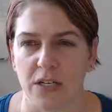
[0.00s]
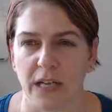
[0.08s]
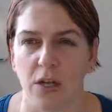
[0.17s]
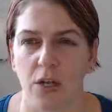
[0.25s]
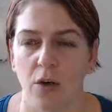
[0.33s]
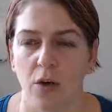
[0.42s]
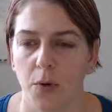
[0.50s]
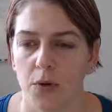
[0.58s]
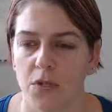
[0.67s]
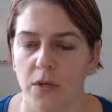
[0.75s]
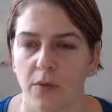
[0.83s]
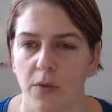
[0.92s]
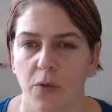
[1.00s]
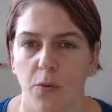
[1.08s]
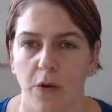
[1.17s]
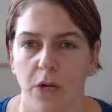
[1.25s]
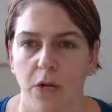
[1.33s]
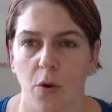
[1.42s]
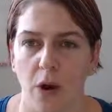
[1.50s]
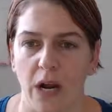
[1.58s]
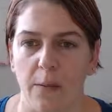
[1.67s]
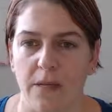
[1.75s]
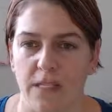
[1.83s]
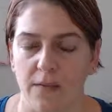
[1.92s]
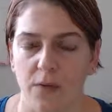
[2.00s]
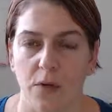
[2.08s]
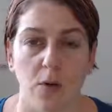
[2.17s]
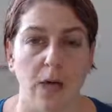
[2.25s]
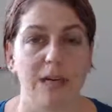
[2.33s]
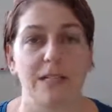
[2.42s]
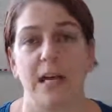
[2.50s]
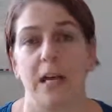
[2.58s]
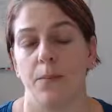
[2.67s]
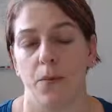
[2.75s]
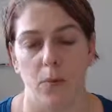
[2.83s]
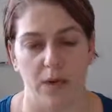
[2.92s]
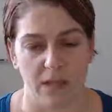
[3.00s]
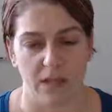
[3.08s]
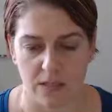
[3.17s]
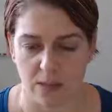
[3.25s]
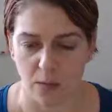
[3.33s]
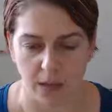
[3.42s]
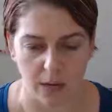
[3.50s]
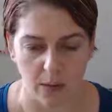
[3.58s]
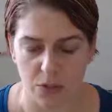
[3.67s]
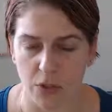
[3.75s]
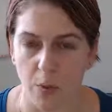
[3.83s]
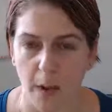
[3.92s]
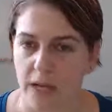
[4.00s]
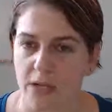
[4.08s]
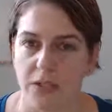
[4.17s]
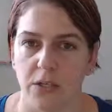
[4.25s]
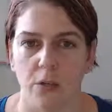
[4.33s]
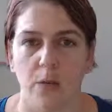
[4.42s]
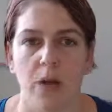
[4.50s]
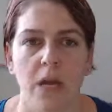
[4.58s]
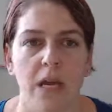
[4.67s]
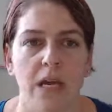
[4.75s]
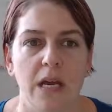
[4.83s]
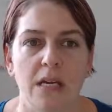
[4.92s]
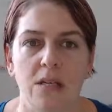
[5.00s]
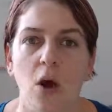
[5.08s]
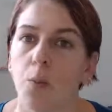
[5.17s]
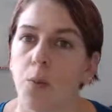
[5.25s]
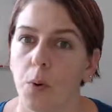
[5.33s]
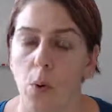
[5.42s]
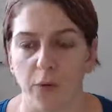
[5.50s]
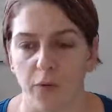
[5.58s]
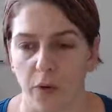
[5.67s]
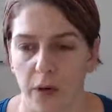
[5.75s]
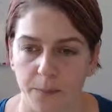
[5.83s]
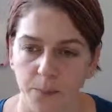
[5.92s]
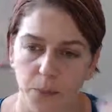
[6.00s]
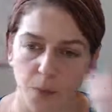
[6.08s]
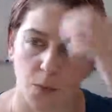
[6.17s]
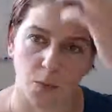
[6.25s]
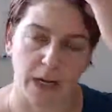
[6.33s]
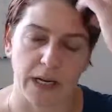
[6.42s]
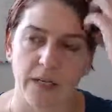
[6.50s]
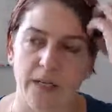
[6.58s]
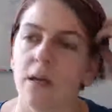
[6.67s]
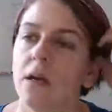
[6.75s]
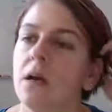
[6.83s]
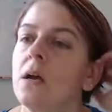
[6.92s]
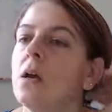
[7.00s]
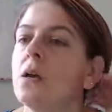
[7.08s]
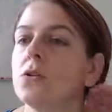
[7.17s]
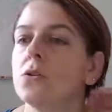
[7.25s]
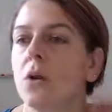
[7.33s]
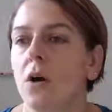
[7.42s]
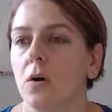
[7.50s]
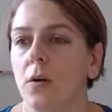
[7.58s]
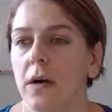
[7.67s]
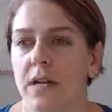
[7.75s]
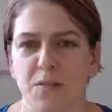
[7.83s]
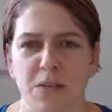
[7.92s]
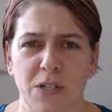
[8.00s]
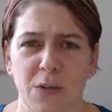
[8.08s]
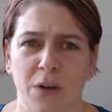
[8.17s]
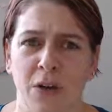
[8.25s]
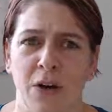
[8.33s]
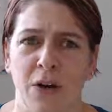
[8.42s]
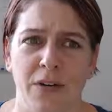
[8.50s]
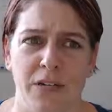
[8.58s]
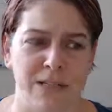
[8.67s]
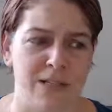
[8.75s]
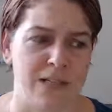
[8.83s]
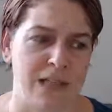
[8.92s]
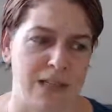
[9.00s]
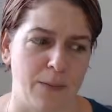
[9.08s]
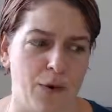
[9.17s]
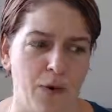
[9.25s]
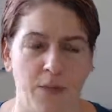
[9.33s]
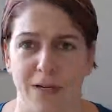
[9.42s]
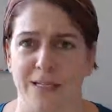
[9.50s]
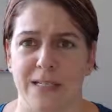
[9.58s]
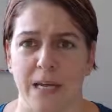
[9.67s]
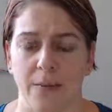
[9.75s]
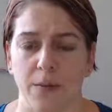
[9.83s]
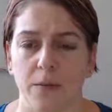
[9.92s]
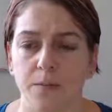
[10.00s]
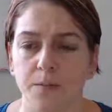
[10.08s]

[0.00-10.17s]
Like, you're a person of authority and you recommend stuff. So example, Wendy, this is one I always go back to, is Oprah Winfrey, right? So, and especially around the holidays, this is like the perfect example.